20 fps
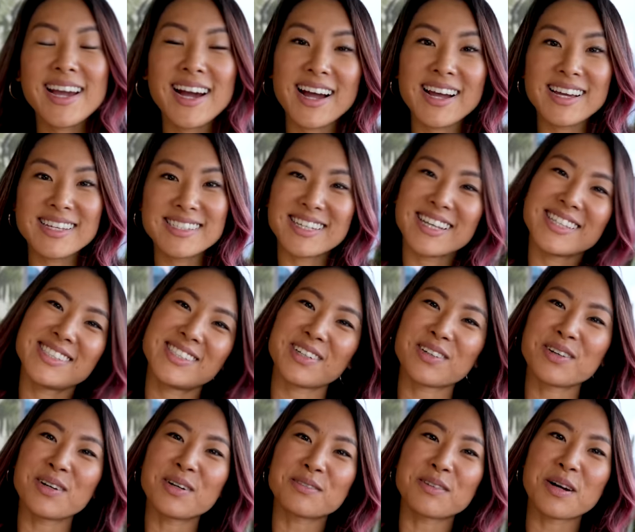guys, it's your
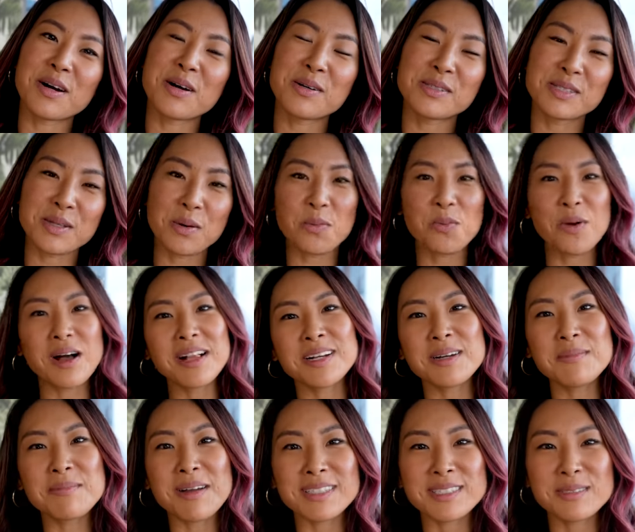girl Rose.
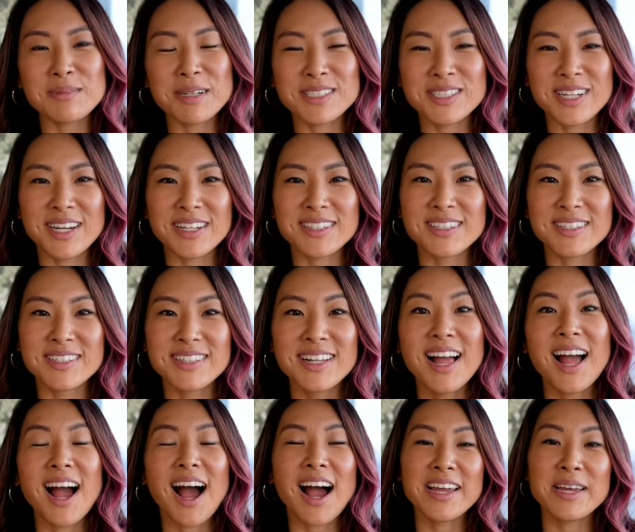Welcome back to my channel.
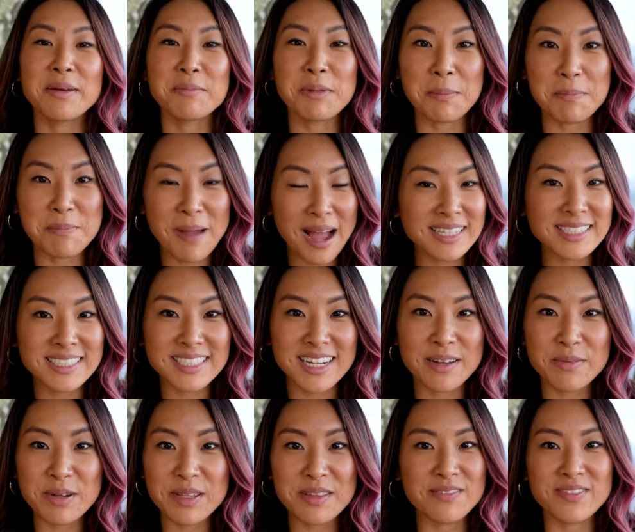I am back
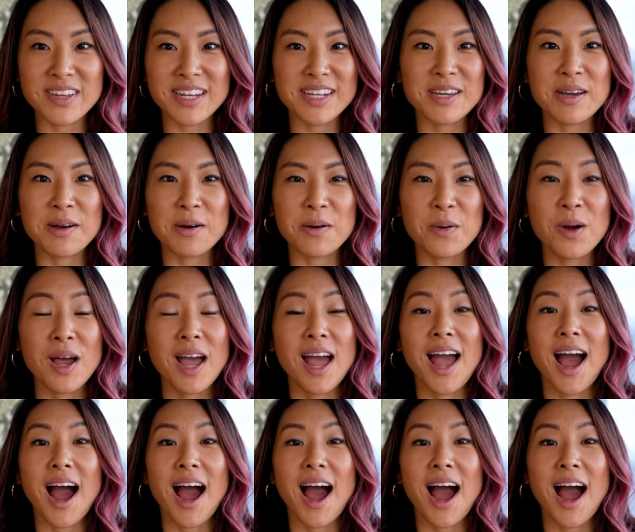today with a video.